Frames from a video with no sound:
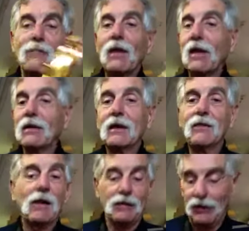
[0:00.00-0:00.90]
again,
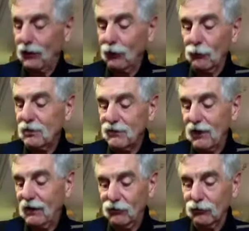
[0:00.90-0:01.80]
that low B
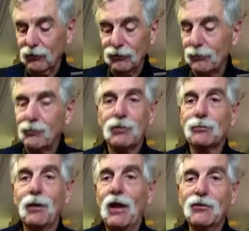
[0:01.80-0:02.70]
flat just
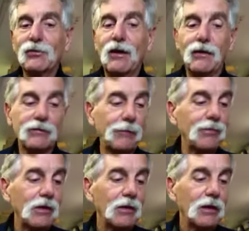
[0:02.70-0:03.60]
blasts out of it.
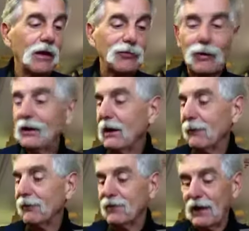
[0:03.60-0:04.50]
So
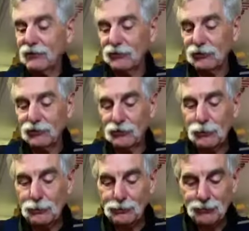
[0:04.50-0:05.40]
anyhow, that's the scoop.